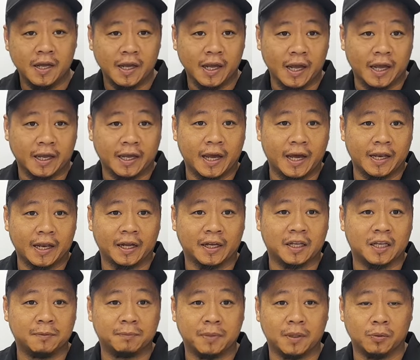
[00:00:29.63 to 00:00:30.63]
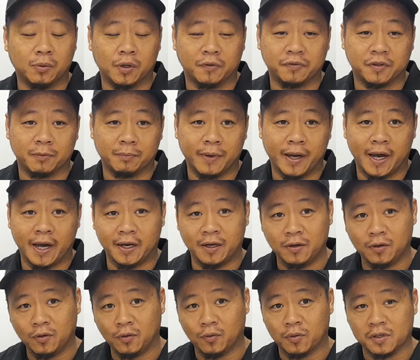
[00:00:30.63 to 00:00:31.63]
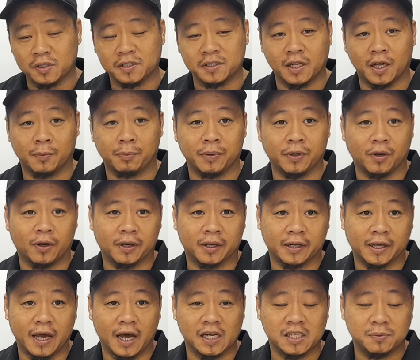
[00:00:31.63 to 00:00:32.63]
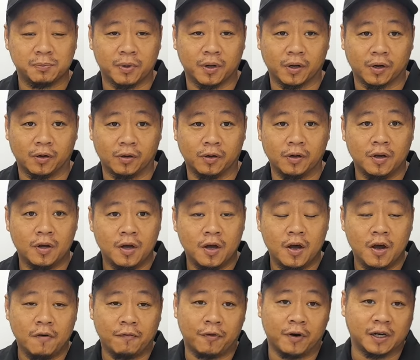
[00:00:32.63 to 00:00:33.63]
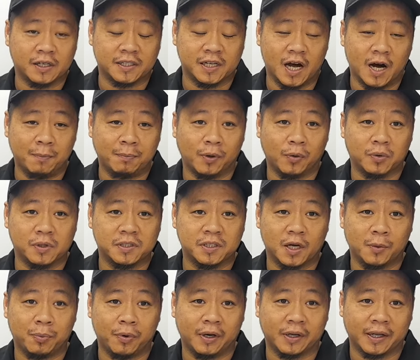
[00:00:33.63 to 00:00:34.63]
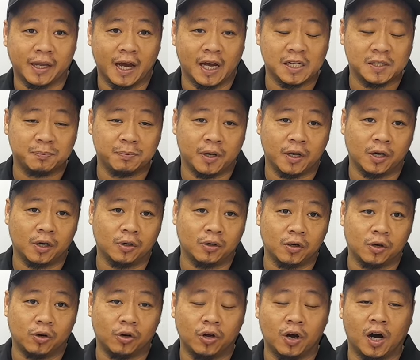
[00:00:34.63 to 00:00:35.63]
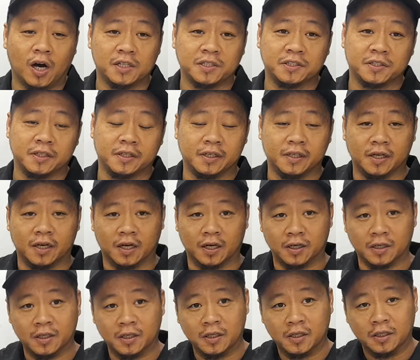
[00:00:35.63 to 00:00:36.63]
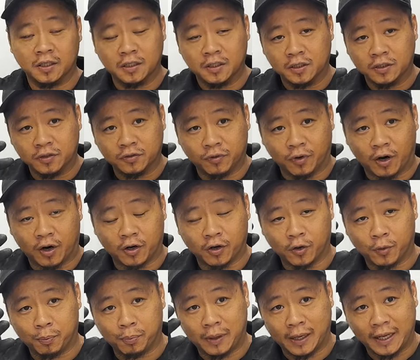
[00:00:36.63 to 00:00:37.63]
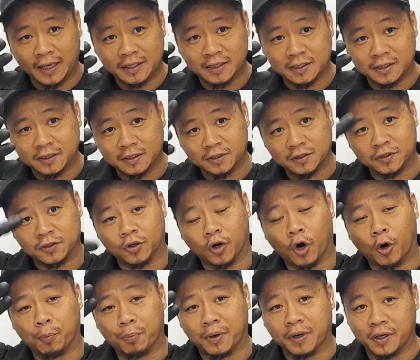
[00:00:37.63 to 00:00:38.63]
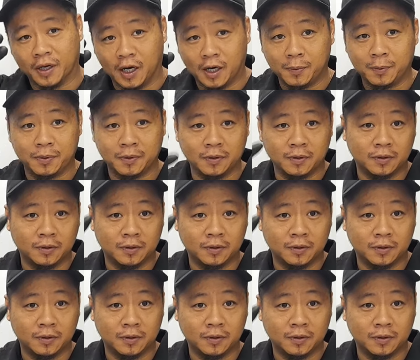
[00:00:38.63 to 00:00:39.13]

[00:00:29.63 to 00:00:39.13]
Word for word: it cannot keep up with demand when you're stepping on a gas pedal. For example, we step on a gas pedal, it'll cause the uh, throttle plate to open up.